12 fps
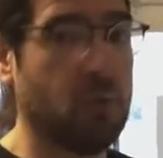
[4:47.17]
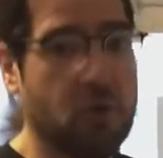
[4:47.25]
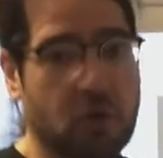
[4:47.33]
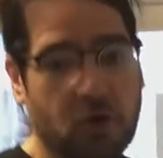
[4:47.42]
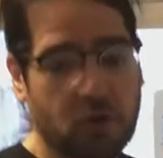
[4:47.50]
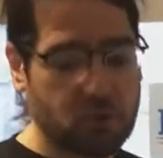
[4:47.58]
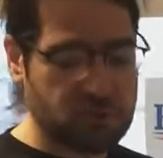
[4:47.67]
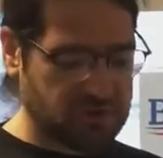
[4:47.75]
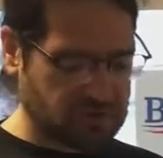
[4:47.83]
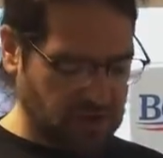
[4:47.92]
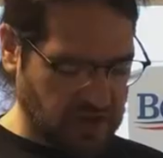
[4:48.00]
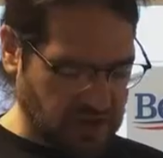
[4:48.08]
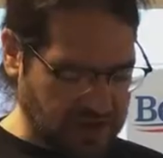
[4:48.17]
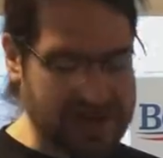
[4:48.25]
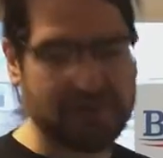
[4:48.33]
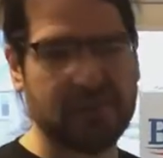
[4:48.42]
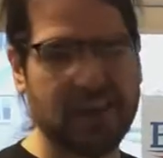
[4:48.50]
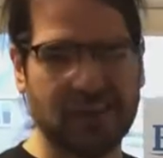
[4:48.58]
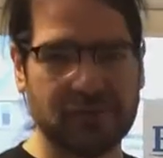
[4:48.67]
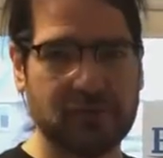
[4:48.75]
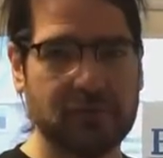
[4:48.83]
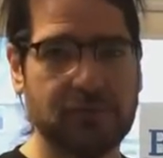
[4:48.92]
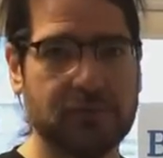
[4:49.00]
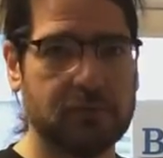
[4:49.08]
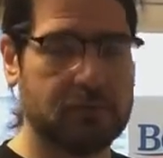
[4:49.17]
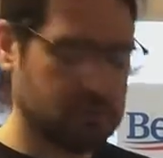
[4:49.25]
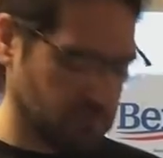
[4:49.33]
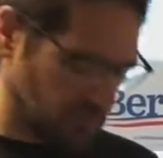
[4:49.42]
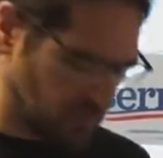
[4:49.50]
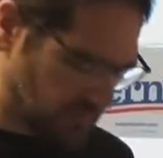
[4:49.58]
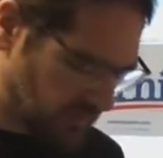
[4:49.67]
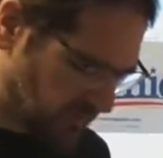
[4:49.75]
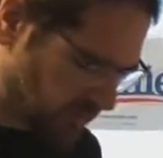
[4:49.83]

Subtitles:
we'll say half an ounce of this